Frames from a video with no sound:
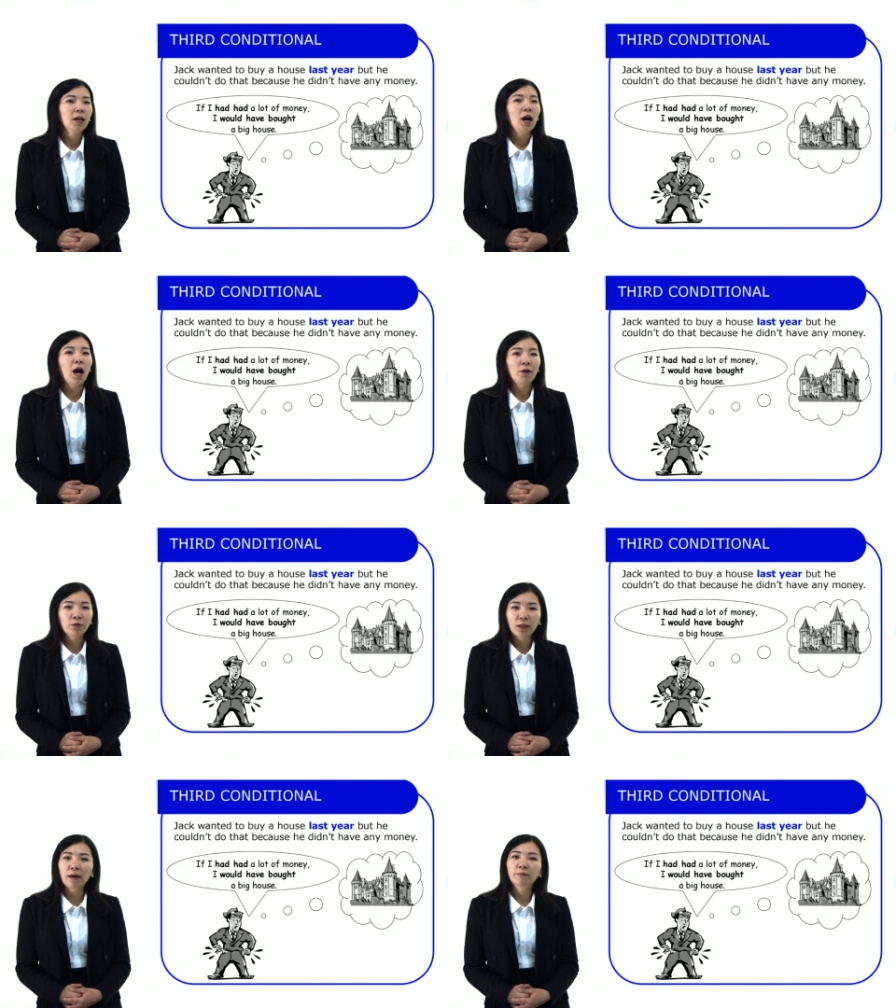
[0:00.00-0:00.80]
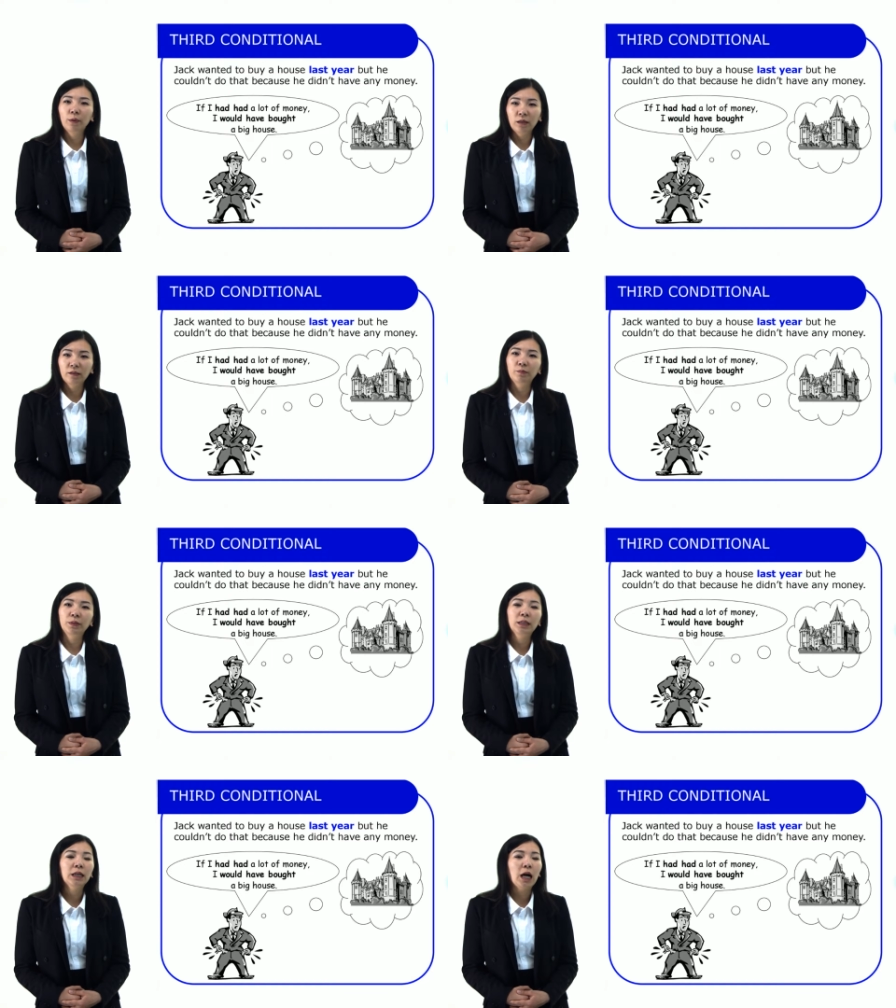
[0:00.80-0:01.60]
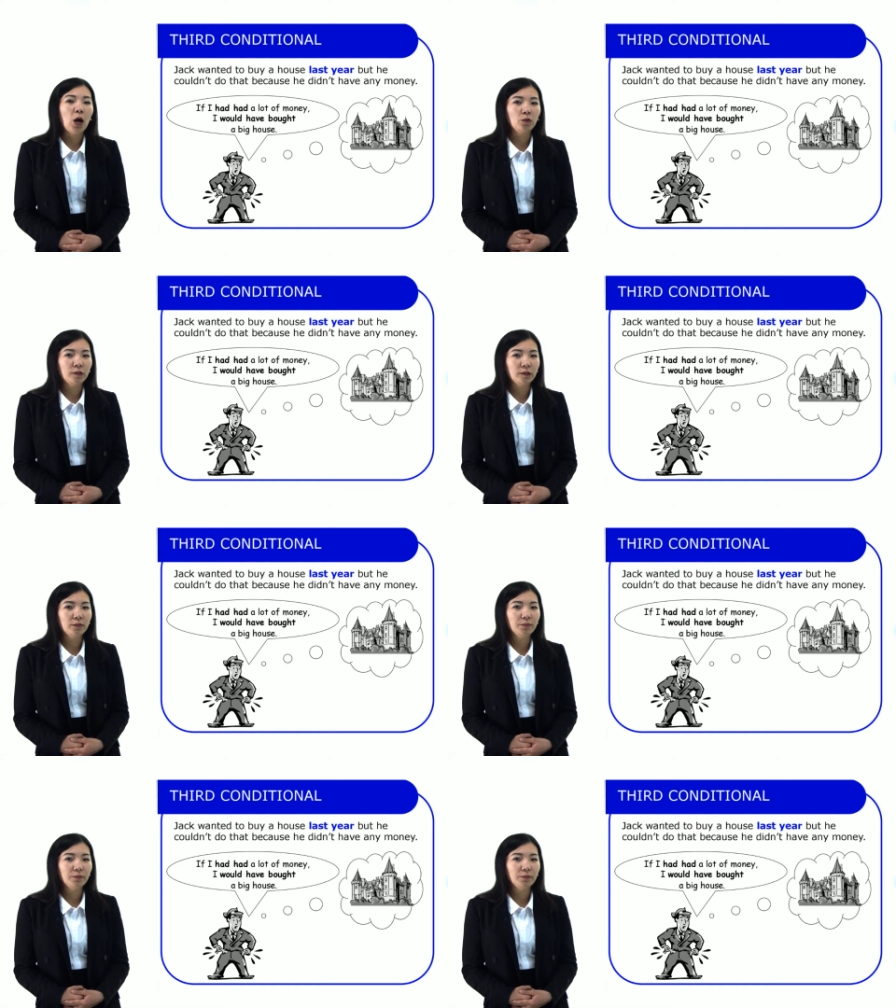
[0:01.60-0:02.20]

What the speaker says: I would have bought a big house.